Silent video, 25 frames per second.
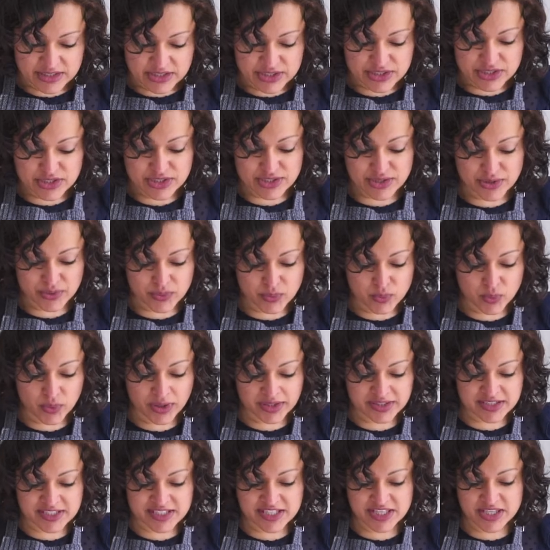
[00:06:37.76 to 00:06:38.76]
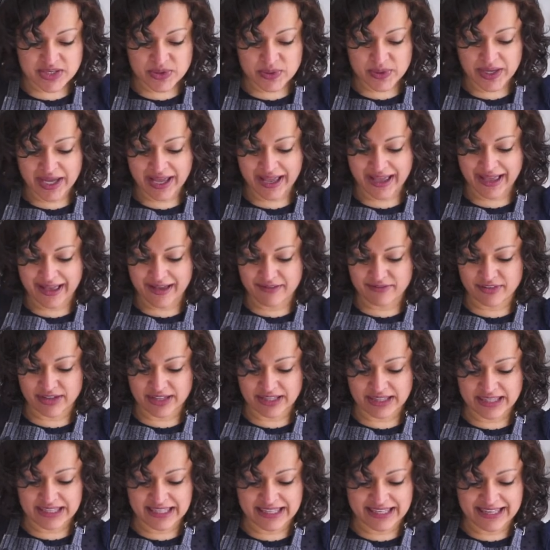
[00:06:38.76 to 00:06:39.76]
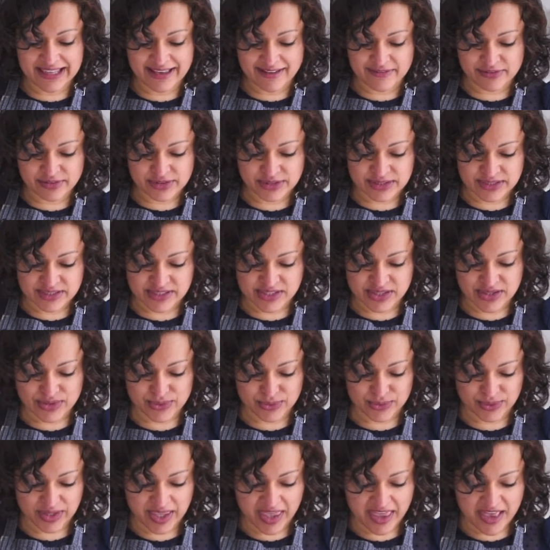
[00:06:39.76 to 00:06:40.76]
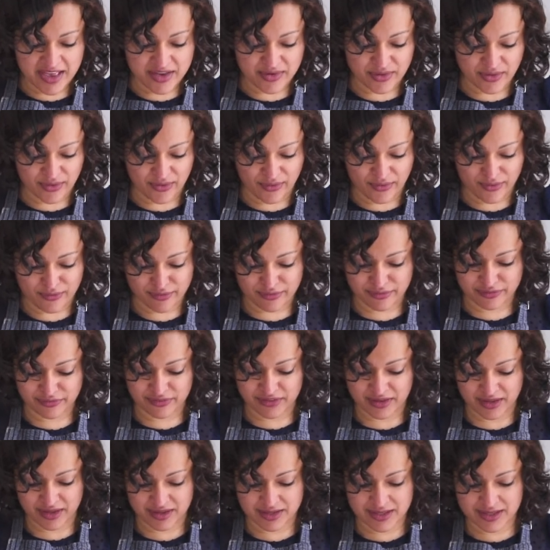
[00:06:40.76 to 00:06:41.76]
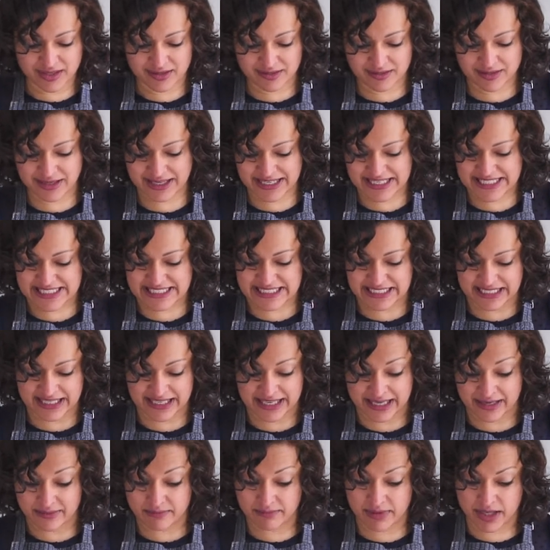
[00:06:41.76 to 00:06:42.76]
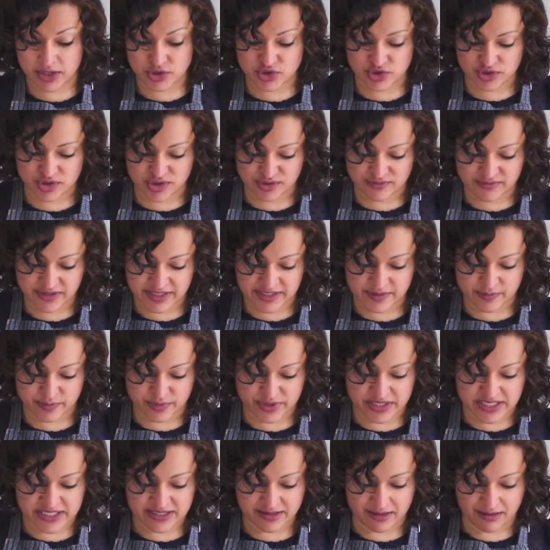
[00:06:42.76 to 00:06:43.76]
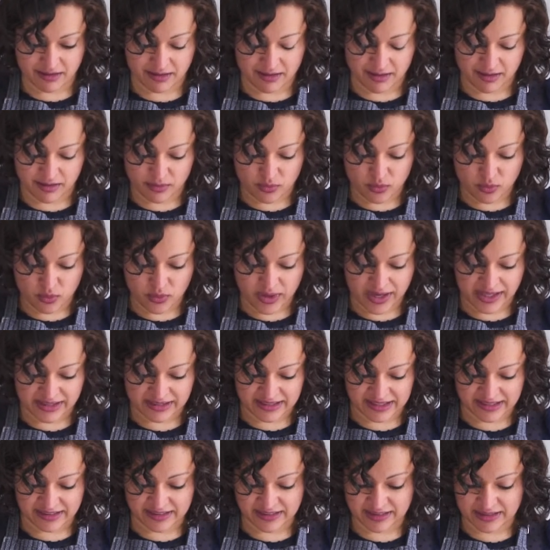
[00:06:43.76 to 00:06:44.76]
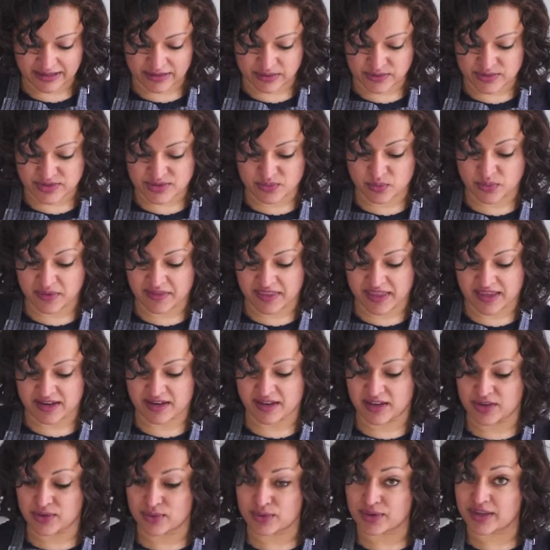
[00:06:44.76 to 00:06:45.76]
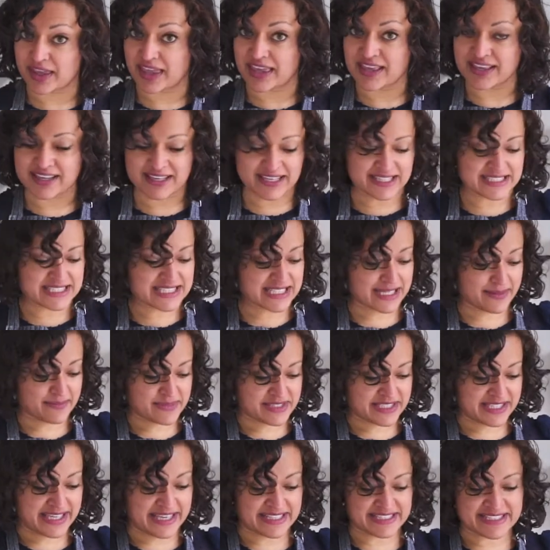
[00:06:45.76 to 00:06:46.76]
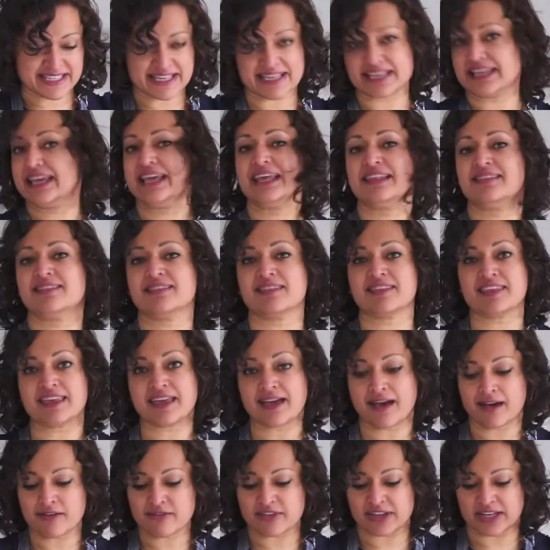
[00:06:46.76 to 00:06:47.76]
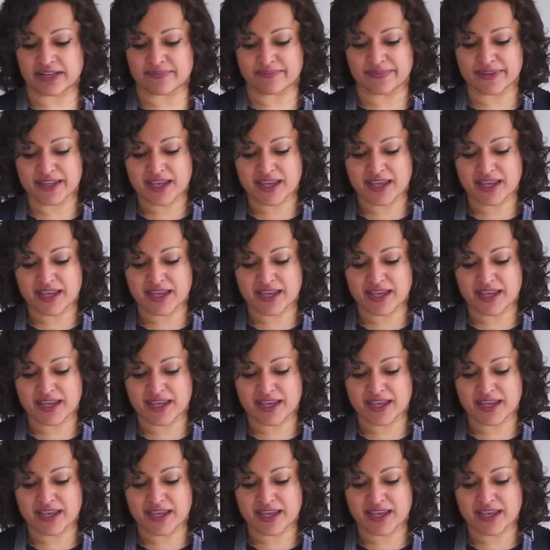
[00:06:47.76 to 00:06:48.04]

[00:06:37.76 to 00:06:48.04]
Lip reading: So once you have leveled your cake off nicely and made sure your raspberries are well enclosed within your cake, it's time to get it in the oven.